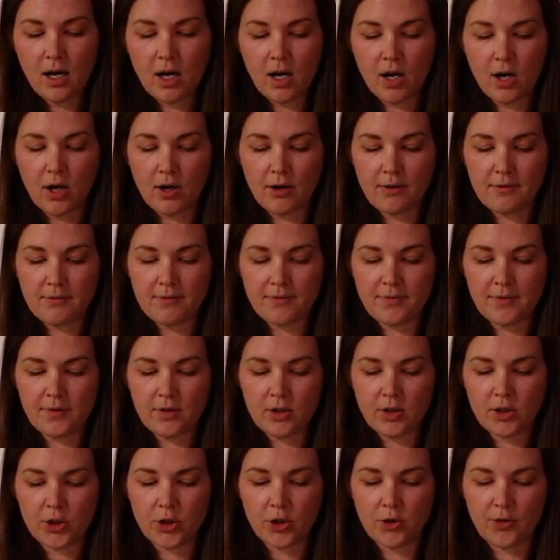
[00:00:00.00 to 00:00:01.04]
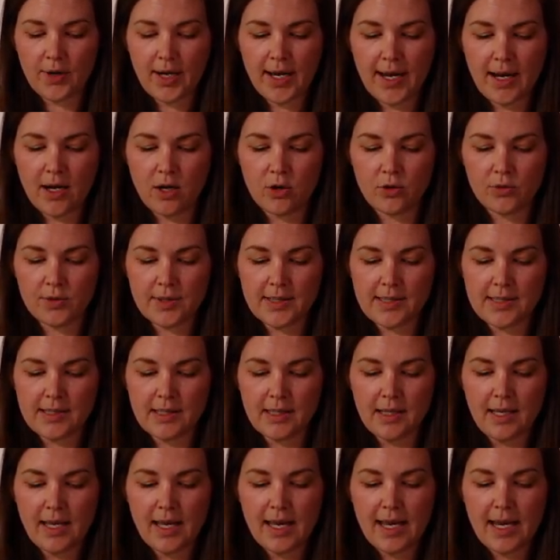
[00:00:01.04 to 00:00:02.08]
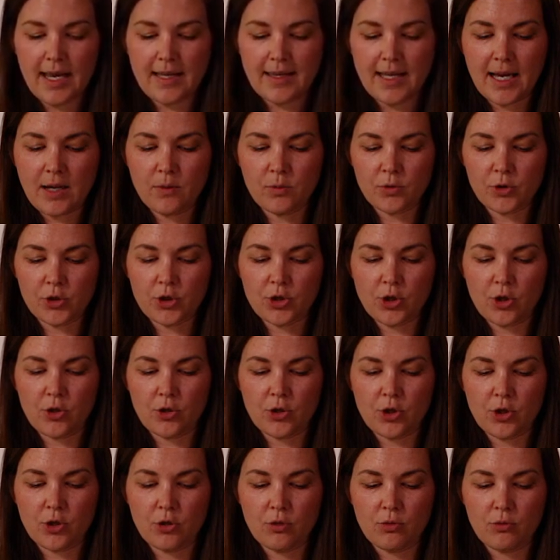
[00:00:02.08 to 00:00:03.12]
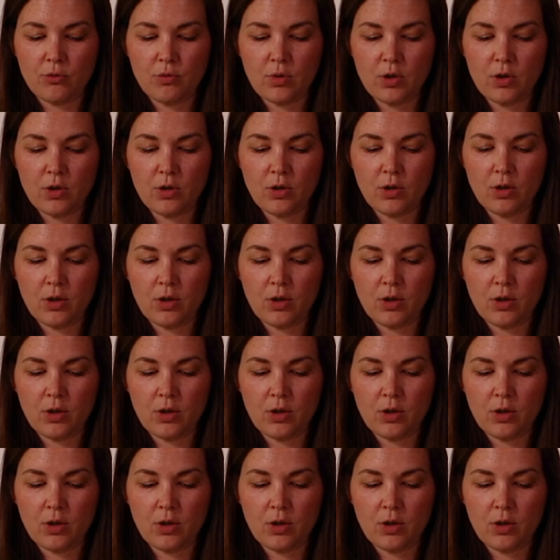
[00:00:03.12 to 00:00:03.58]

of your house and that will show you